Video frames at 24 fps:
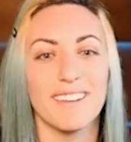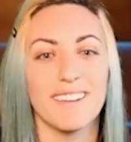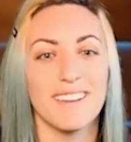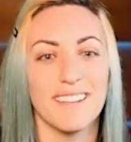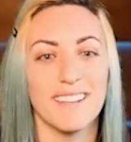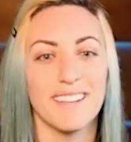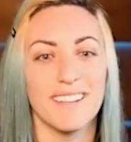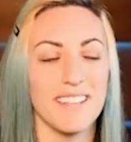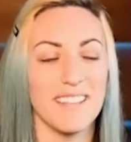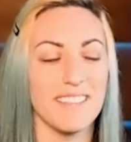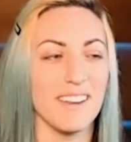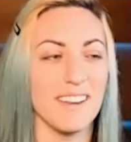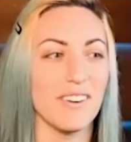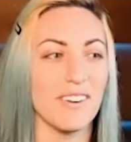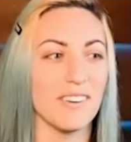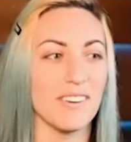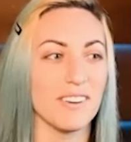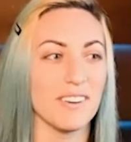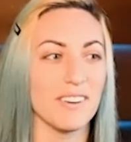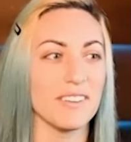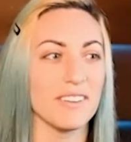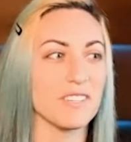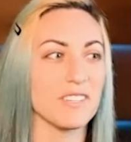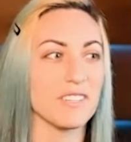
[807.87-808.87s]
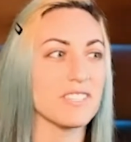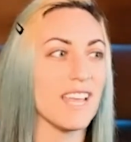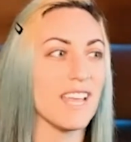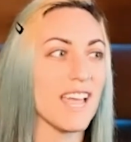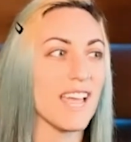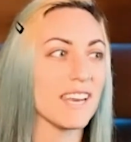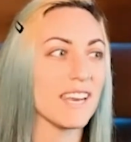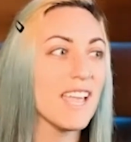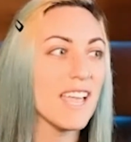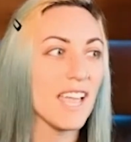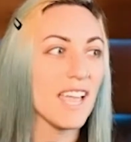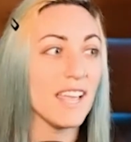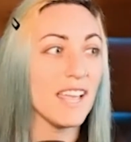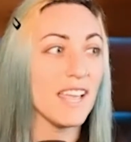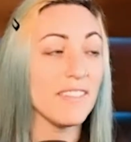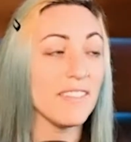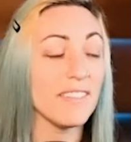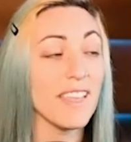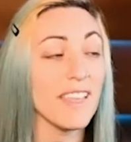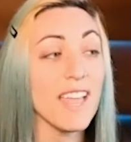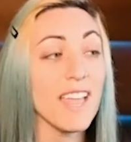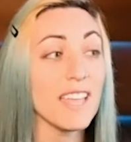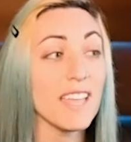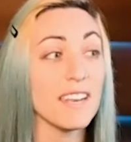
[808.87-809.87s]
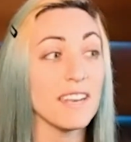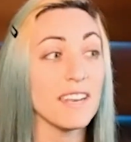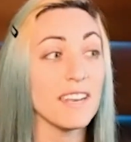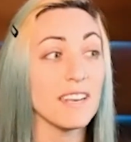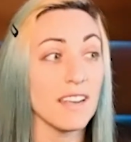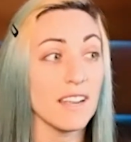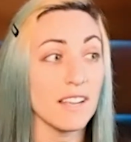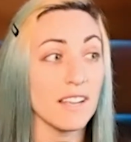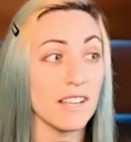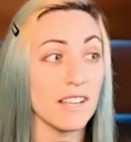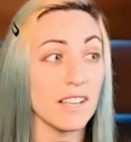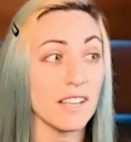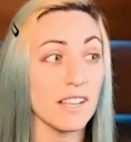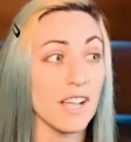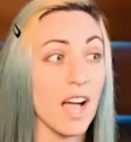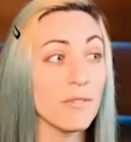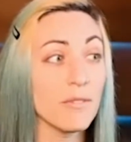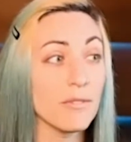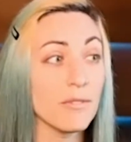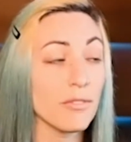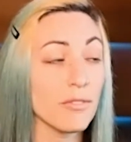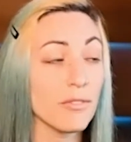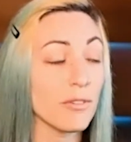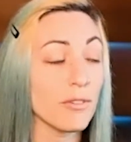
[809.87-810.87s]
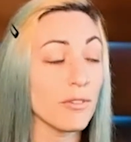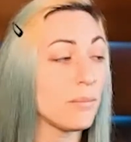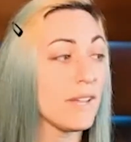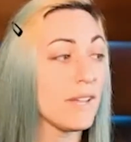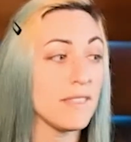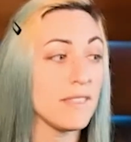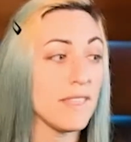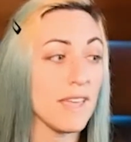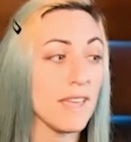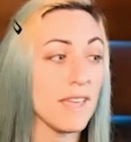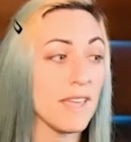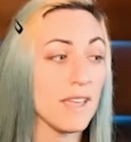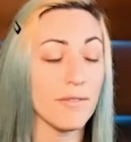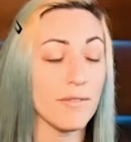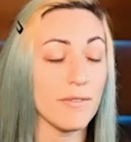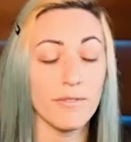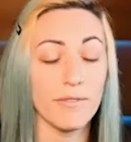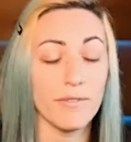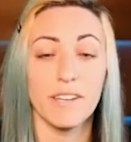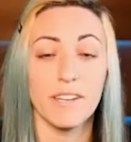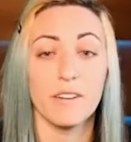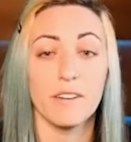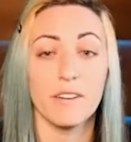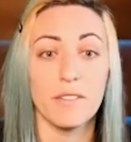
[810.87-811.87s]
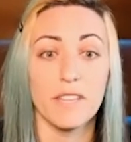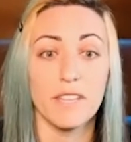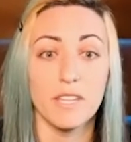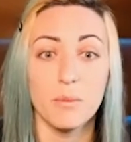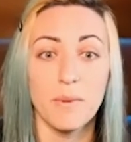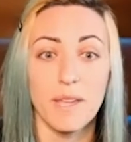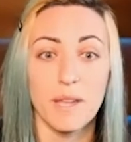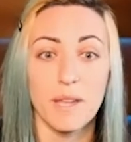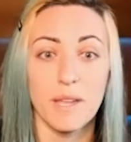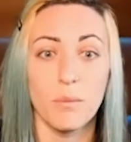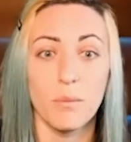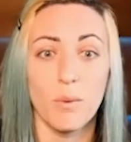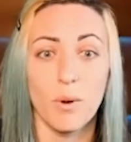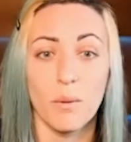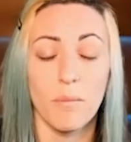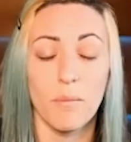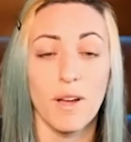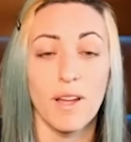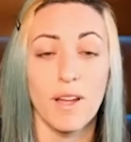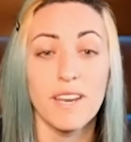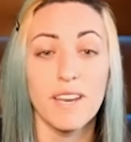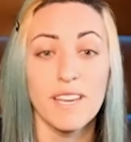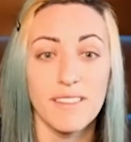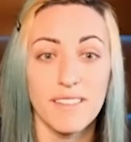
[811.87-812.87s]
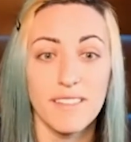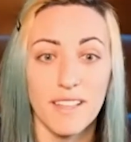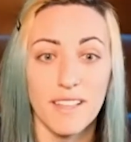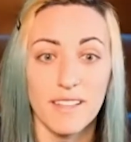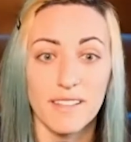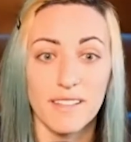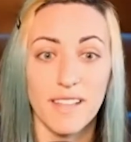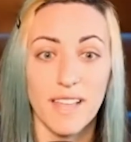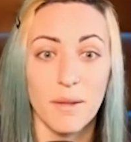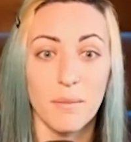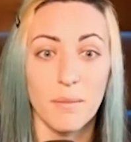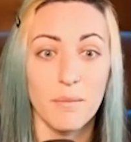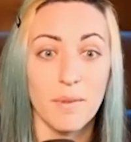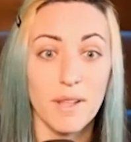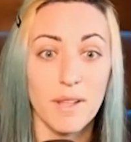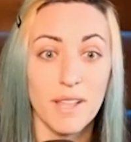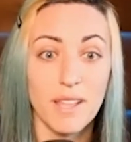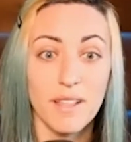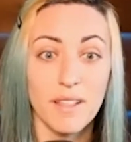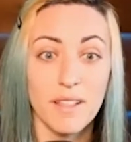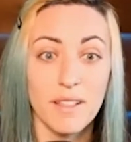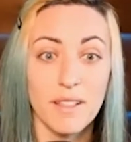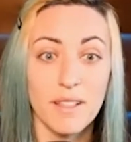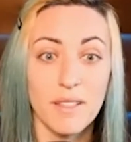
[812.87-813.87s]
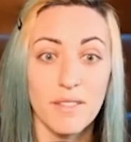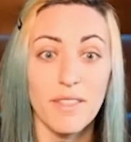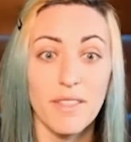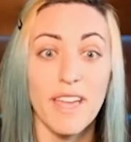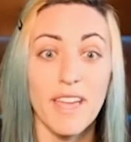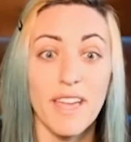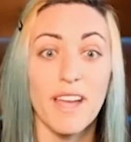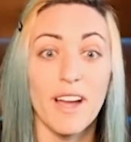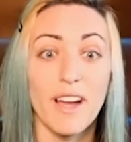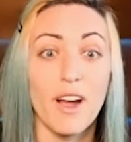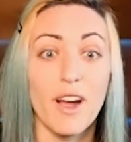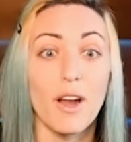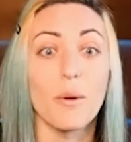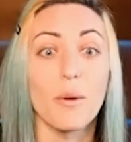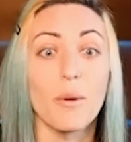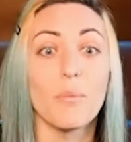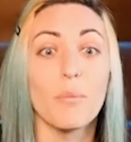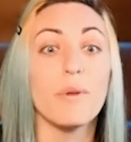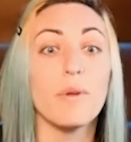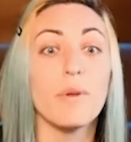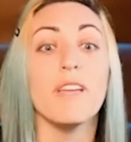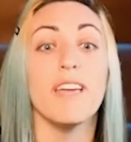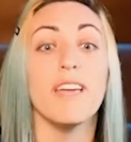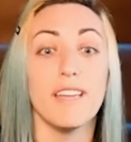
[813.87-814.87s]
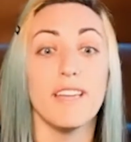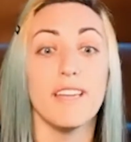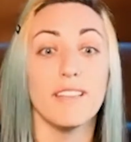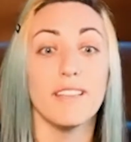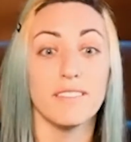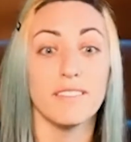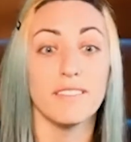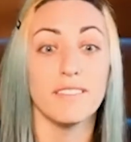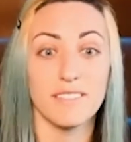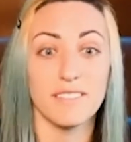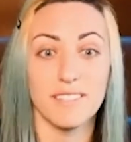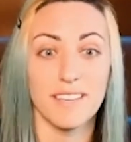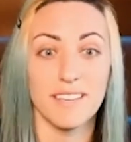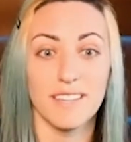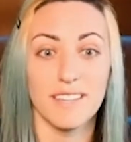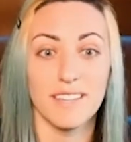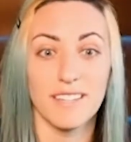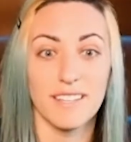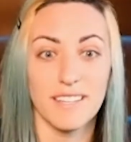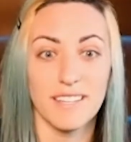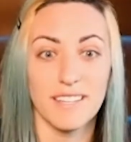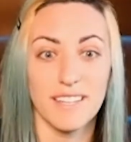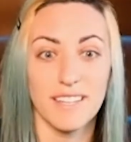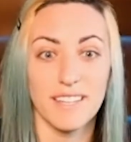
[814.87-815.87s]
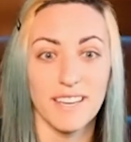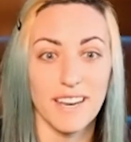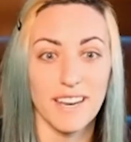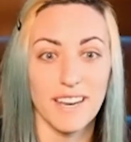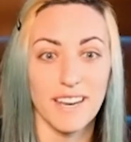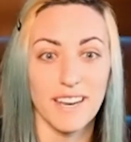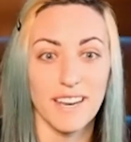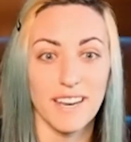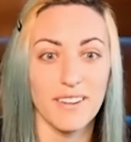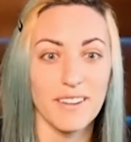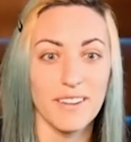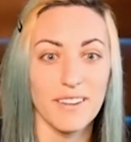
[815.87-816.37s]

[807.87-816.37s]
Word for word: They don't understand. And then God forbid they figure out that you make more money than them. They are pissed, you know?